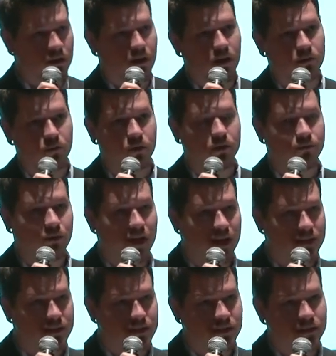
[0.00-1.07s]
on
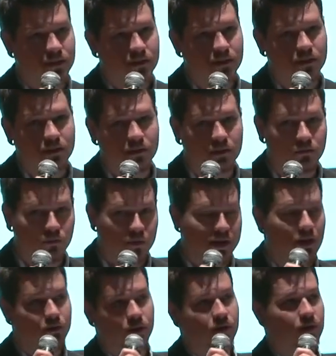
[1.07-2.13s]
WordPress
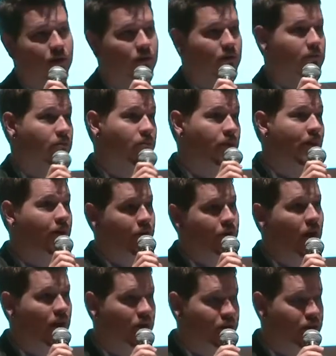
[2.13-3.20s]
without your
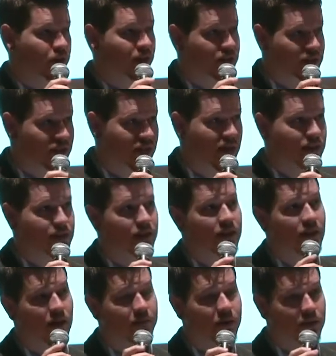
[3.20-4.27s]
knowledge or consent.
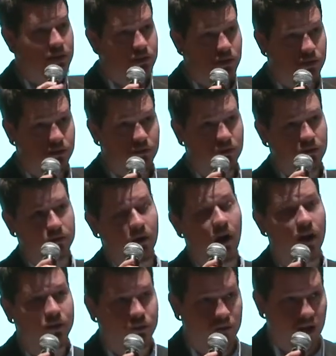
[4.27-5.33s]
And because you're
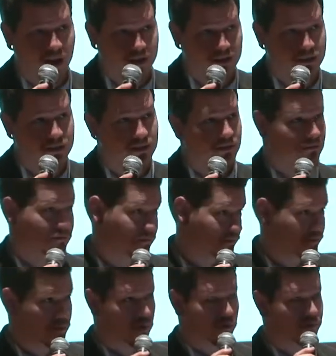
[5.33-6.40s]
authorized,
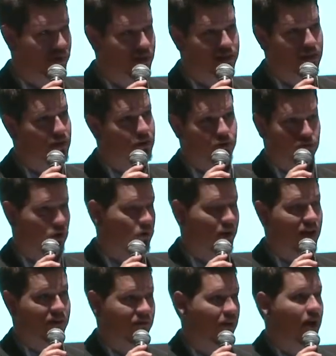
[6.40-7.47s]
WordPress says,
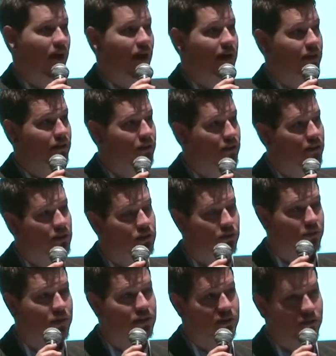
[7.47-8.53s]
okay, fine. So
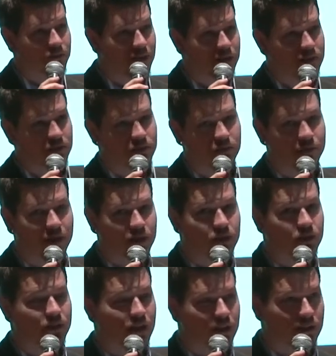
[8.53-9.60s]
we need some way to make
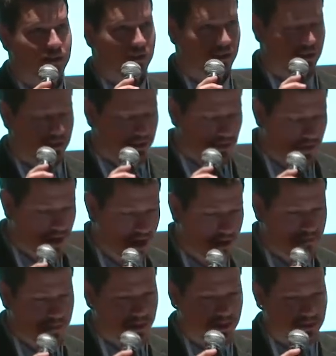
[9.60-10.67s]
sure that you
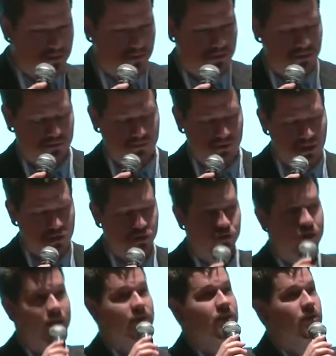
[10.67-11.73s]
can't be sort of
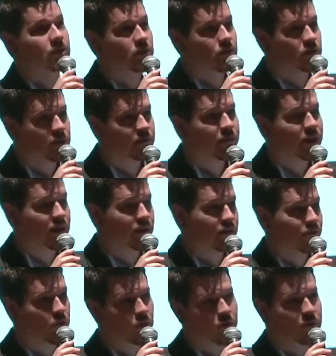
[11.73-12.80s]
tricked into submitting a
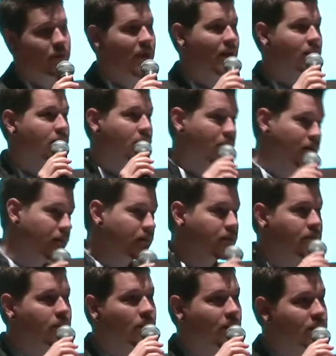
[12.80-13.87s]
form that
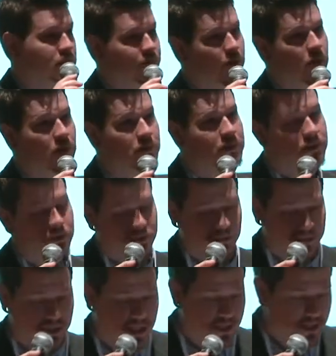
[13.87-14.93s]
deletes a post or
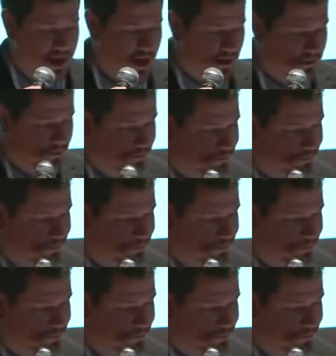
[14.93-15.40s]
something like that.